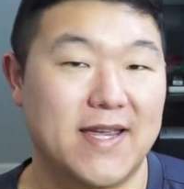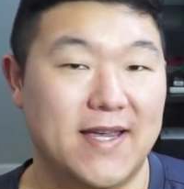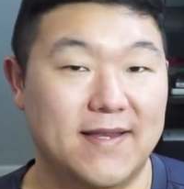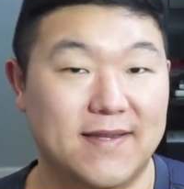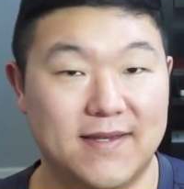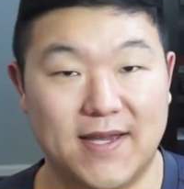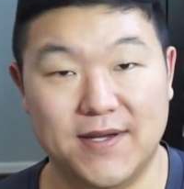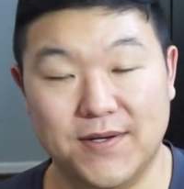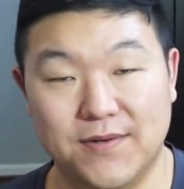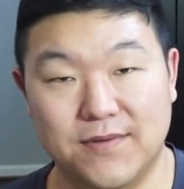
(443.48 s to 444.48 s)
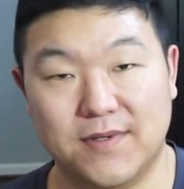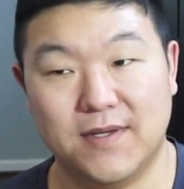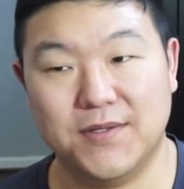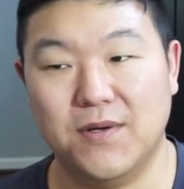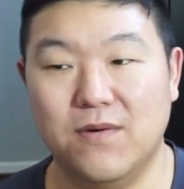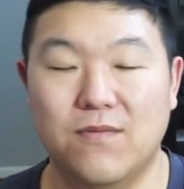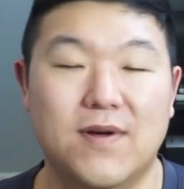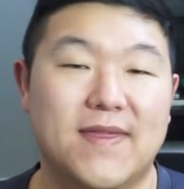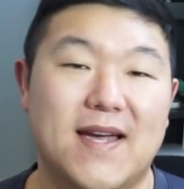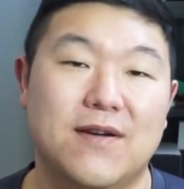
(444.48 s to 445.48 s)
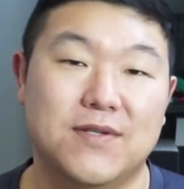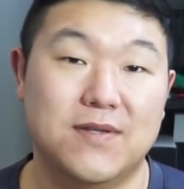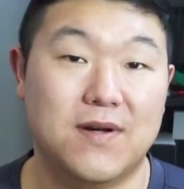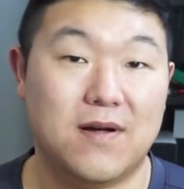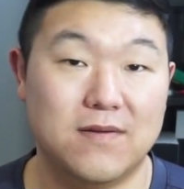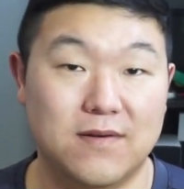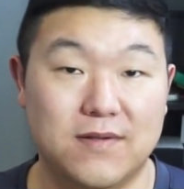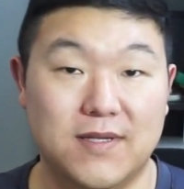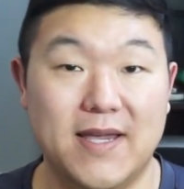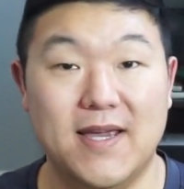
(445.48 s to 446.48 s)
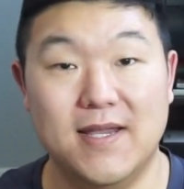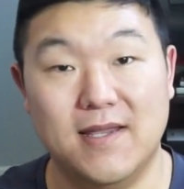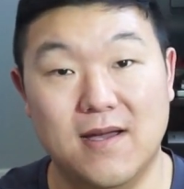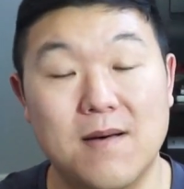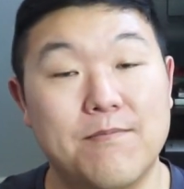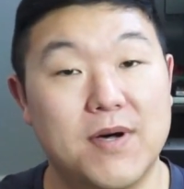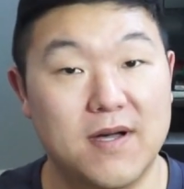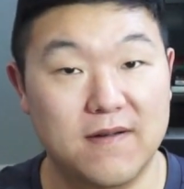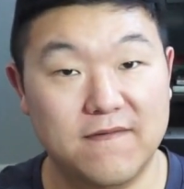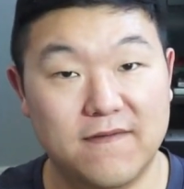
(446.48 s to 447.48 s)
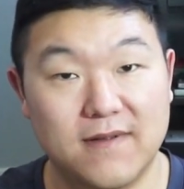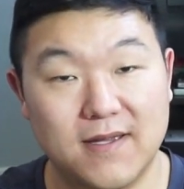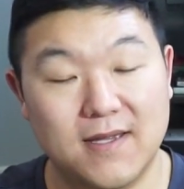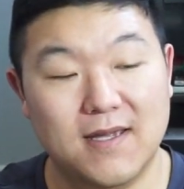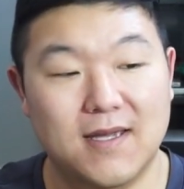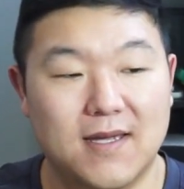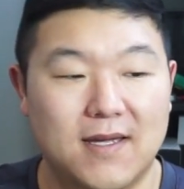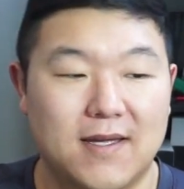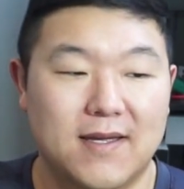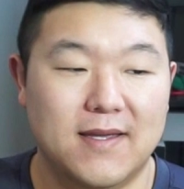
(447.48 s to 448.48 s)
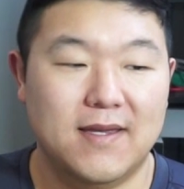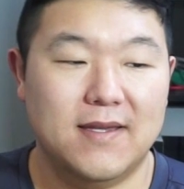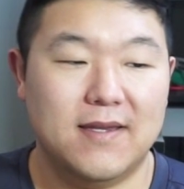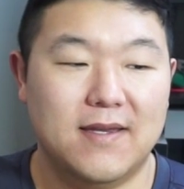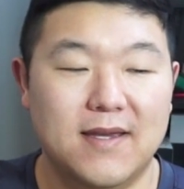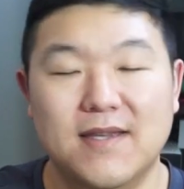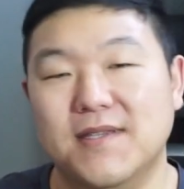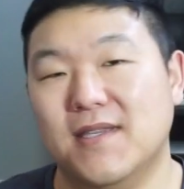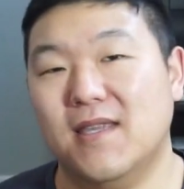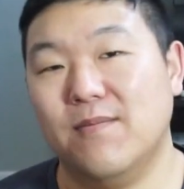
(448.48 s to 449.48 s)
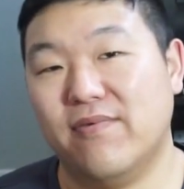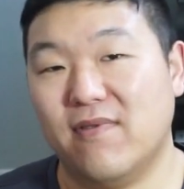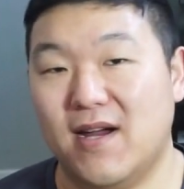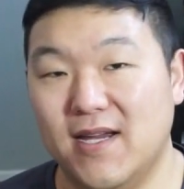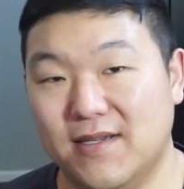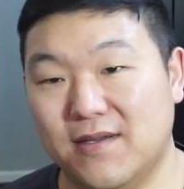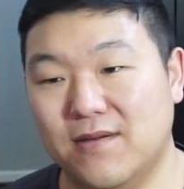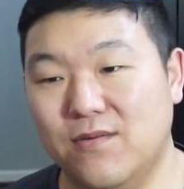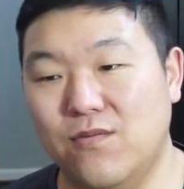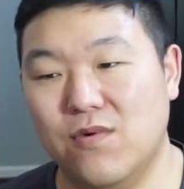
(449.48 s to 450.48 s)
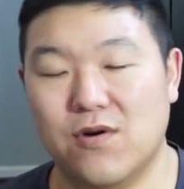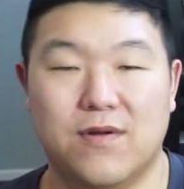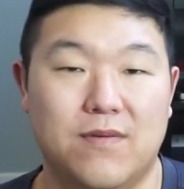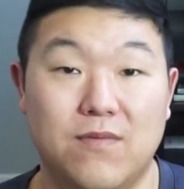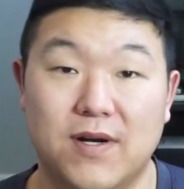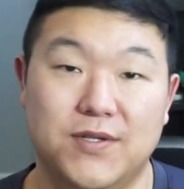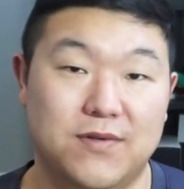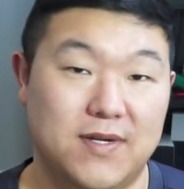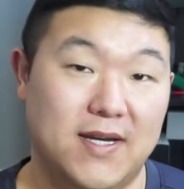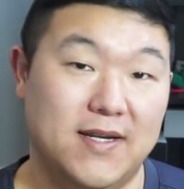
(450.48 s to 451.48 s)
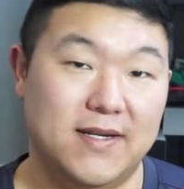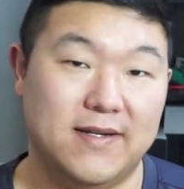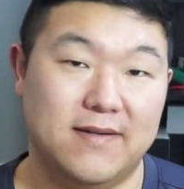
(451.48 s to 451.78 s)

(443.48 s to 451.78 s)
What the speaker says: end Seikos, so $1,000 and above, is the price worth what you're getting?